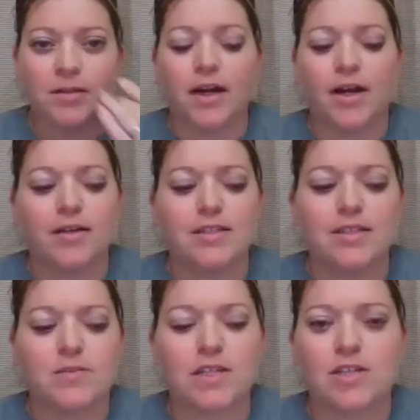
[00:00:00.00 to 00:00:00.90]
it
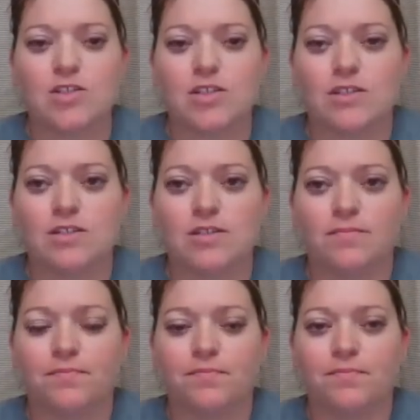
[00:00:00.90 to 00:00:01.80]
seems like it's just
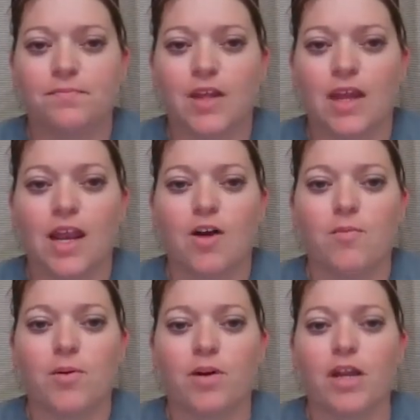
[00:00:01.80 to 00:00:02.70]
an
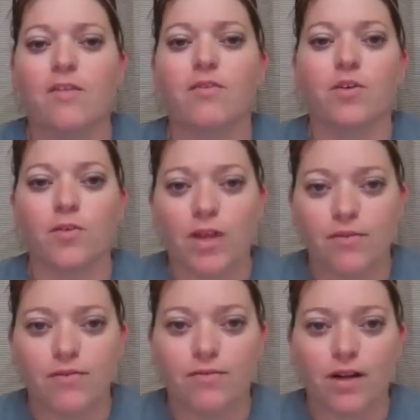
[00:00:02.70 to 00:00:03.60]
outpouring of her
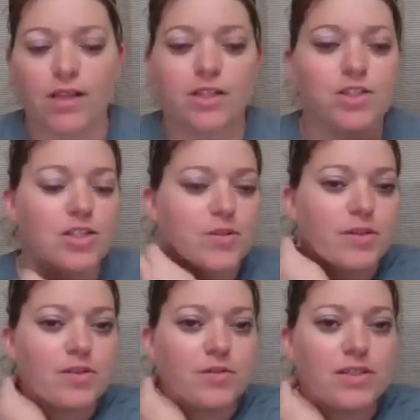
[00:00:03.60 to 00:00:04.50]
grief, right? That she just
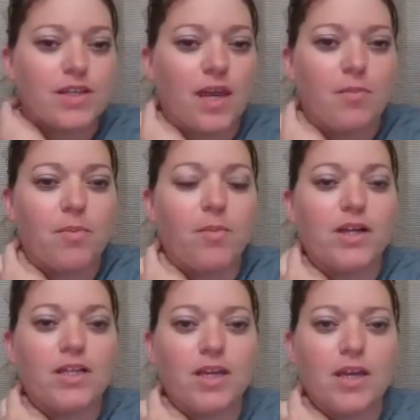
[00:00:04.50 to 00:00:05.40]
wants to escape.
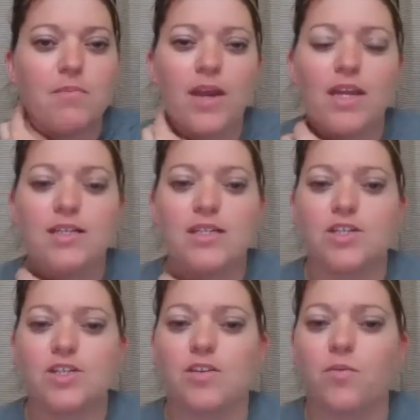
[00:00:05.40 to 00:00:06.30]
But keep paying
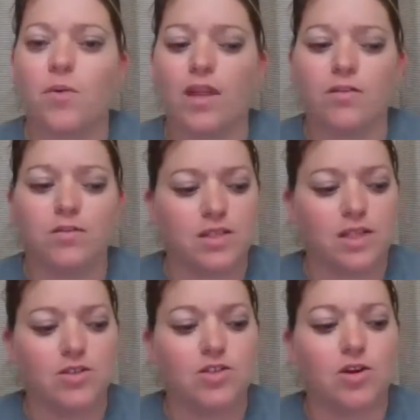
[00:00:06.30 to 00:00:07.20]
attention to when those
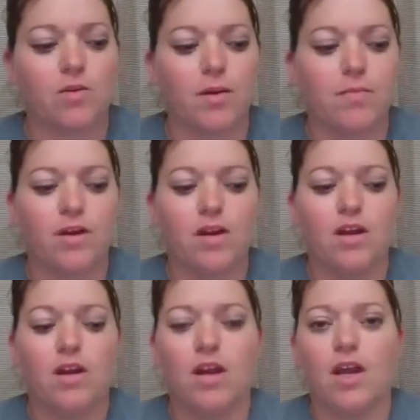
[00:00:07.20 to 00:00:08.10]
things show up
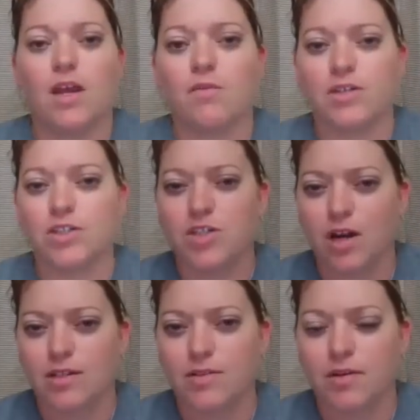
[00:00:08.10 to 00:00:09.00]
and when she
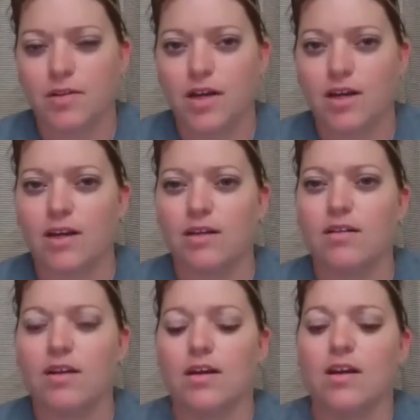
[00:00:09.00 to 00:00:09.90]
talks about that
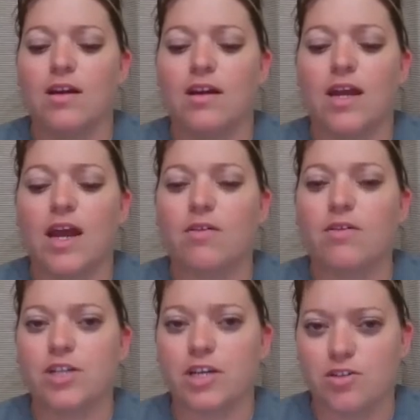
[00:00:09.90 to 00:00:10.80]
and how it
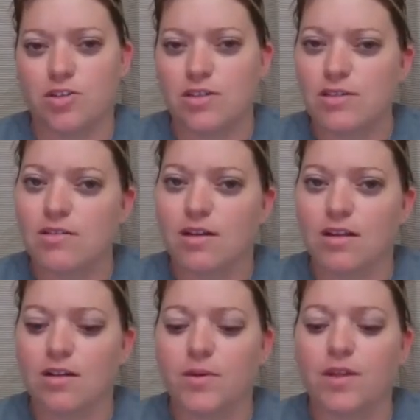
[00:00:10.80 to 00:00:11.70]
changes a
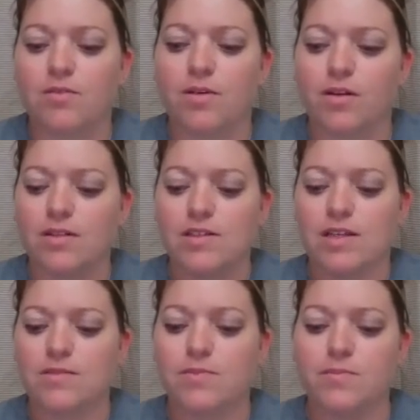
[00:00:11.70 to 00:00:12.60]
little bit throughout this
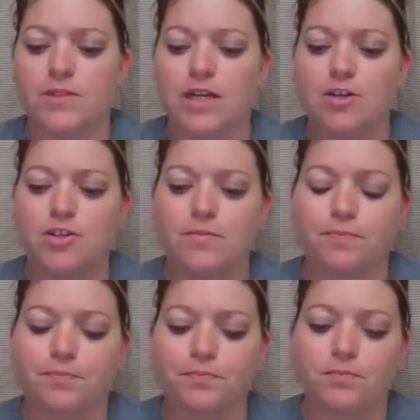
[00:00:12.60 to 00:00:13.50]
next section.
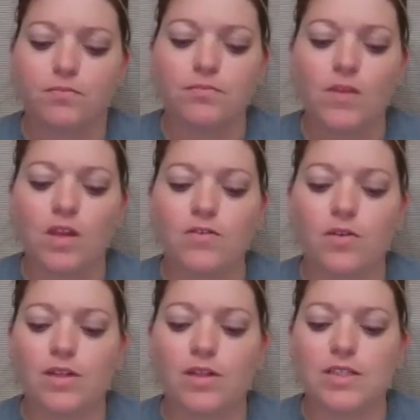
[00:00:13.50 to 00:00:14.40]

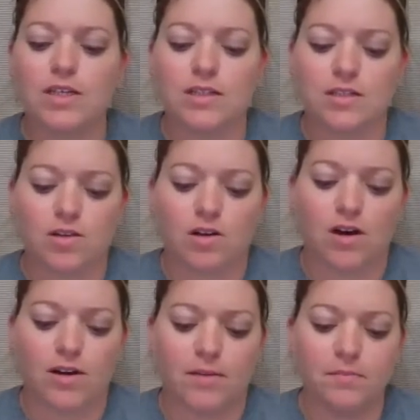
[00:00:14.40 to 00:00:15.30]
So this is
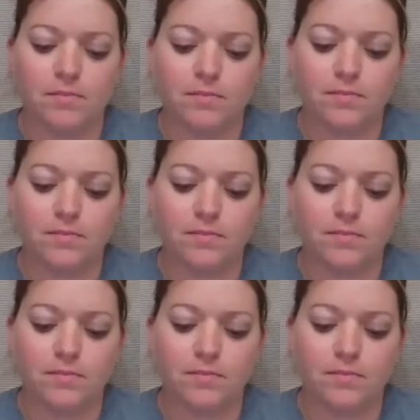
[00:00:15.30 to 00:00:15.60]
Autumn